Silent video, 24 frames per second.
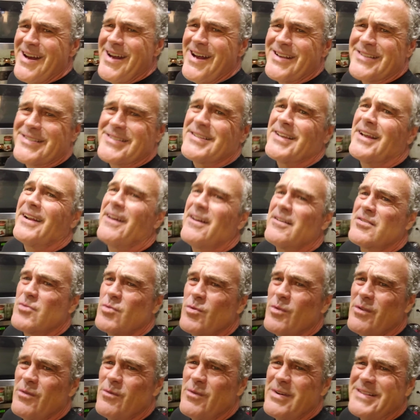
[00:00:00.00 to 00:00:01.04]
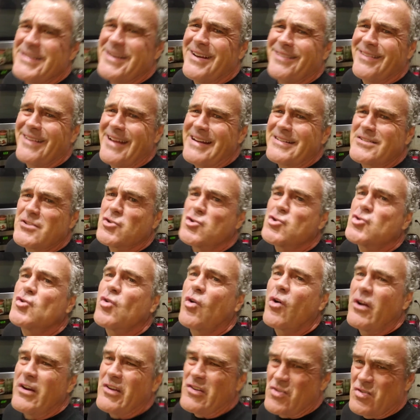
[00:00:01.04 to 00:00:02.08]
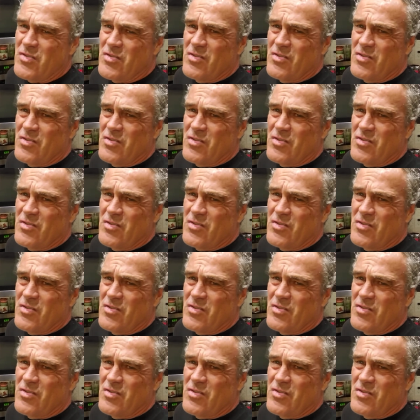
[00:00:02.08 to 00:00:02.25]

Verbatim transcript: us Sidoffs, we tell lots of stories.